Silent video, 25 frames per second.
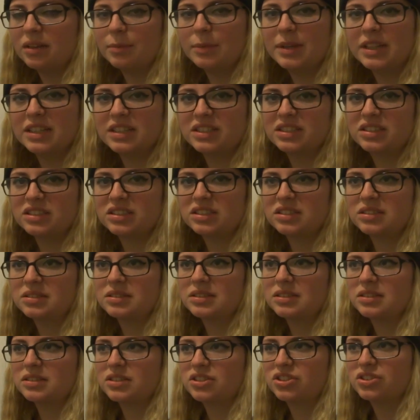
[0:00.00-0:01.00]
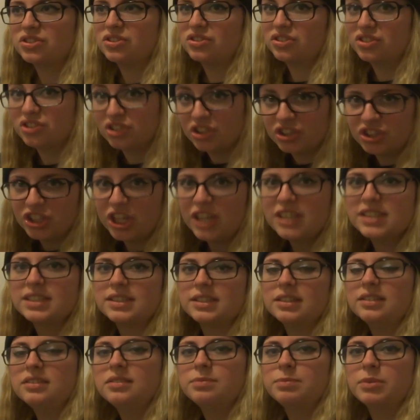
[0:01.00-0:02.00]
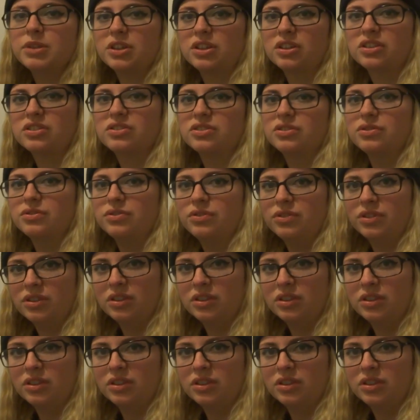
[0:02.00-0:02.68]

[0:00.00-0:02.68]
I mean, it's suggested because of